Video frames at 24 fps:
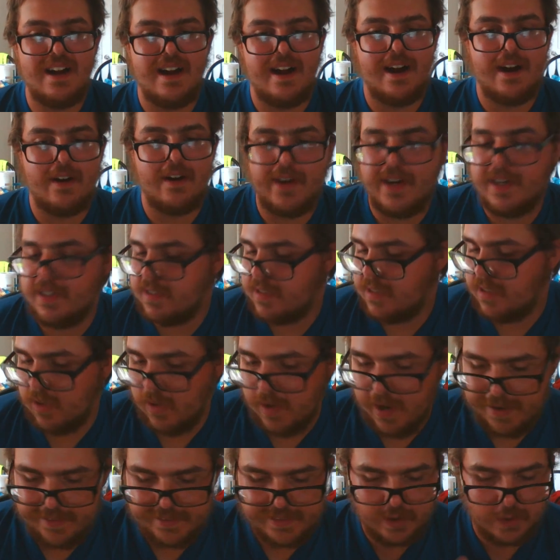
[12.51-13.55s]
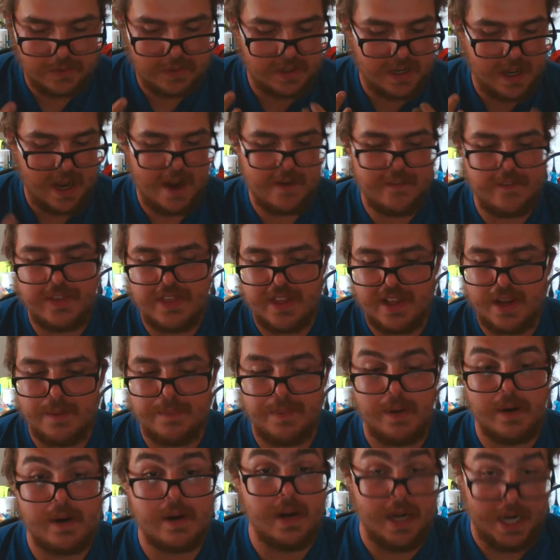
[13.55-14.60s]
Alright, so I torn everything
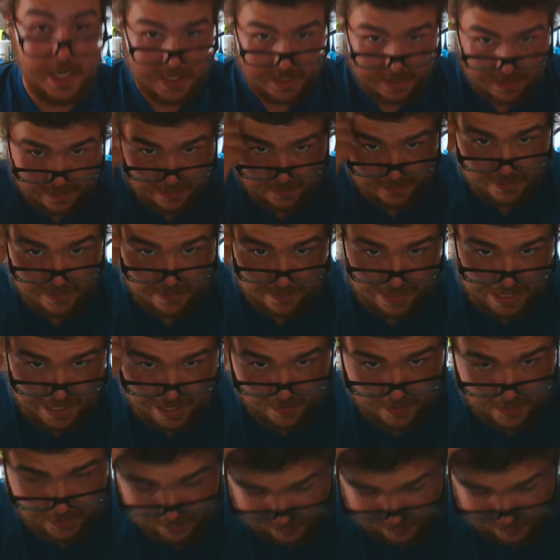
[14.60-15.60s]
apart. I still know how it